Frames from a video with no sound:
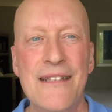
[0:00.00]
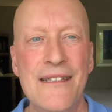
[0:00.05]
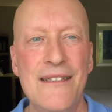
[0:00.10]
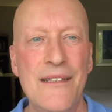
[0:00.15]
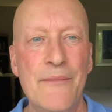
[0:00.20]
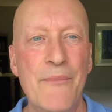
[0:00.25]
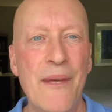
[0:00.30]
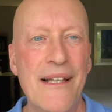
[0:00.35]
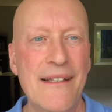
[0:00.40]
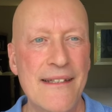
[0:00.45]
Let
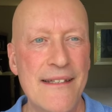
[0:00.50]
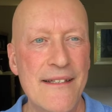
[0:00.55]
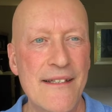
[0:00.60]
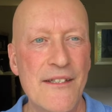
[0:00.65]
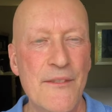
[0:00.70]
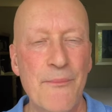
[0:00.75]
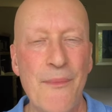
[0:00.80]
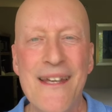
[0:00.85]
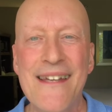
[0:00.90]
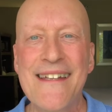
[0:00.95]
the belly
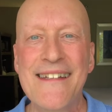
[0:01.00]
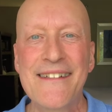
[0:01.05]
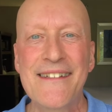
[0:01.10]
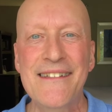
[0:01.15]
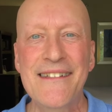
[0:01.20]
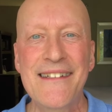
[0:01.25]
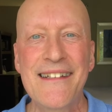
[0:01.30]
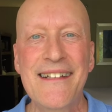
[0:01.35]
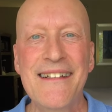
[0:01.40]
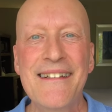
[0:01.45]
expand a
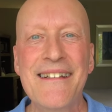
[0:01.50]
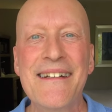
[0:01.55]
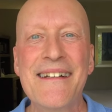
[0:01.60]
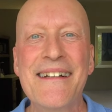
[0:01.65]
little